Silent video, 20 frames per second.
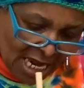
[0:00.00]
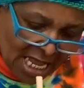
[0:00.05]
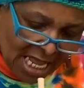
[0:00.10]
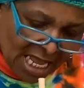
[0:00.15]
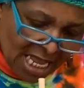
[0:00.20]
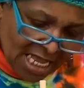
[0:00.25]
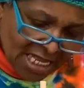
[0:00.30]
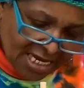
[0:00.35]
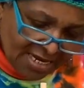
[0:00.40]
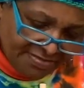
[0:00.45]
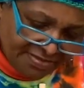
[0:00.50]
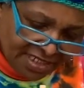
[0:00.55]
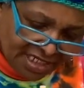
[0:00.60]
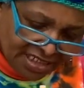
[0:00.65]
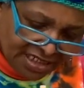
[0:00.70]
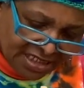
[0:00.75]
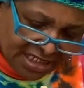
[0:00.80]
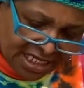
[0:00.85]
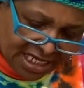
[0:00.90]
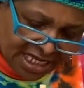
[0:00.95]
And I'm
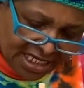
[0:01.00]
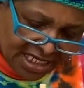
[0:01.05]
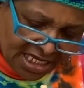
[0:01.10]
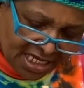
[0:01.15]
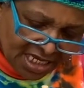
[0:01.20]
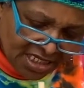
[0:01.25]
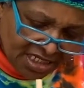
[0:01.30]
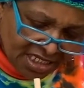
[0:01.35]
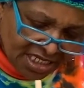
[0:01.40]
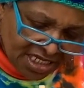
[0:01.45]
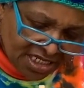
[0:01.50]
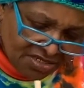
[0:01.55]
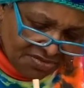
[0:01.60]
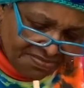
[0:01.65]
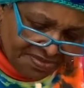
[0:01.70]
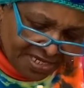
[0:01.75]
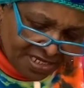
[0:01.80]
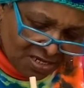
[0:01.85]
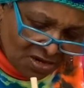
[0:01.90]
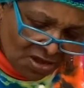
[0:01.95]
just getting a little
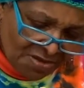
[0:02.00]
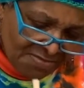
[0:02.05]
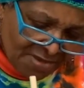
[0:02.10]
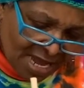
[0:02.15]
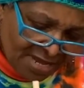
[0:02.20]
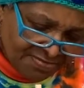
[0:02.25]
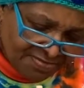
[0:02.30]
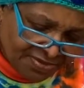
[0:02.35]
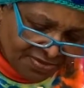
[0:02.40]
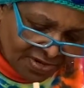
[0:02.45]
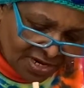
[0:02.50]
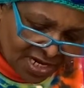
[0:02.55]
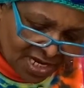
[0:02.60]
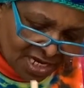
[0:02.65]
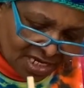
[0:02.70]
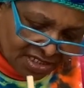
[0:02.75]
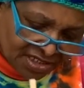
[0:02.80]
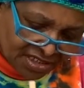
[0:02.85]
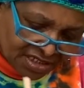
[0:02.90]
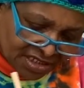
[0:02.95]
bit on my
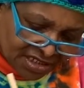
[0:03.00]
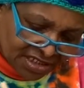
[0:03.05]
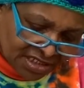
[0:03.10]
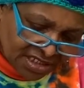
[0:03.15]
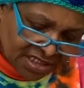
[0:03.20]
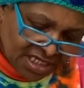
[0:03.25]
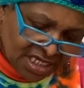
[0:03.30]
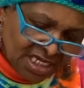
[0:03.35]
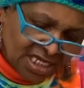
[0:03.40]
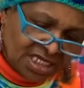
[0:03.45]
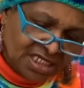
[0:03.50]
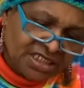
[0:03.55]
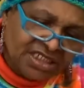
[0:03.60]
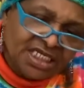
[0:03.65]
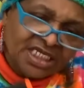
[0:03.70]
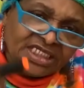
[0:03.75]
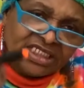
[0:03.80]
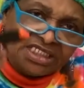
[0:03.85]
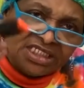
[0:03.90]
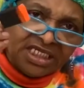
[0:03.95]
brush,
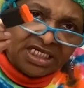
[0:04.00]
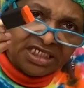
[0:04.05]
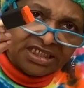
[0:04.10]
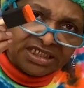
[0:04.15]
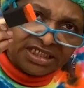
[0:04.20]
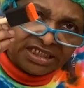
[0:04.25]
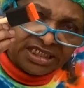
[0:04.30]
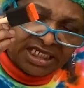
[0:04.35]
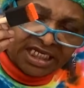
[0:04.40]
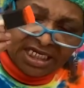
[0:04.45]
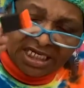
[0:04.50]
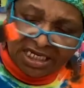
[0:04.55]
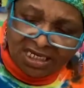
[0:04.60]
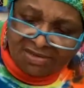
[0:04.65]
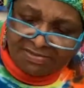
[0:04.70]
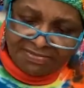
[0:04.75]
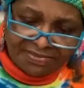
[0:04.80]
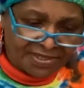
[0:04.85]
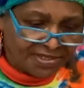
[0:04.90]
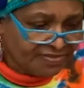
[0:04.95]
just the
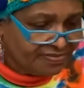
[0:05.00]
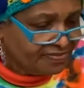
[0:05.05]
tip.